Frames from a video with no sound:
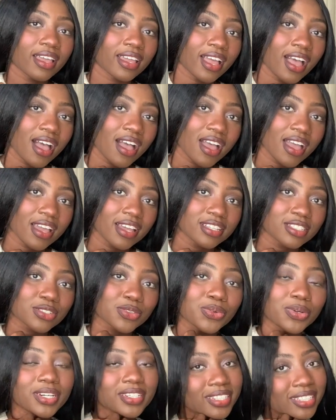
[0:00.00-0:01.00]
Hi guys,
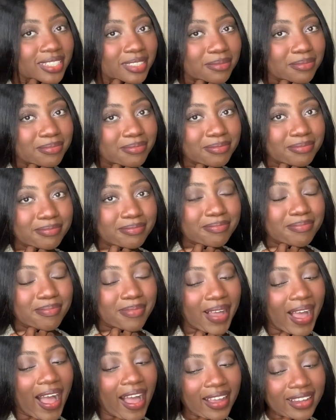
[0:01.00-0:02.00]
welcome
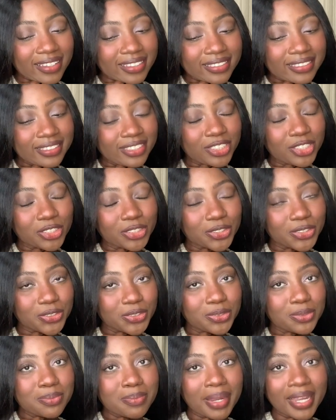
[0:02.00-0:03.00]
back
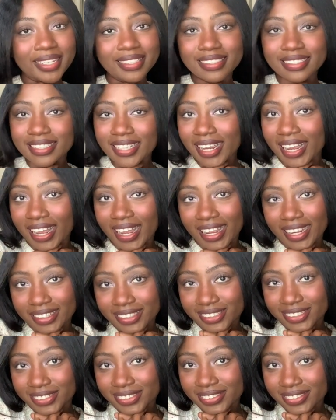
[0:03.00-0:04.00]
to my
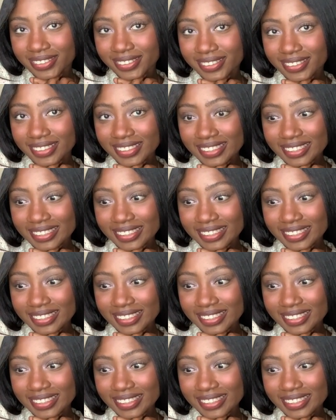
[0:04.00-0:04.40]
channel.